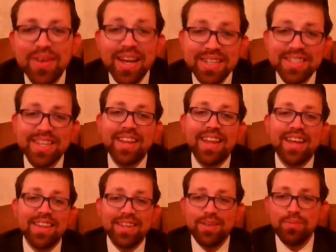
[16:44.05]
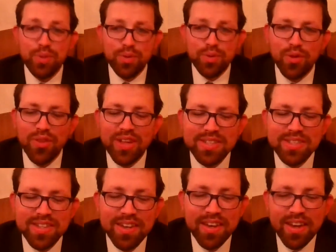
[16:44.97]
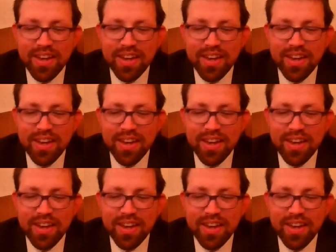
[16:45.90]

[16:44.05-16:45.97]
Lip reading: Excellent, and that beautiful. That's a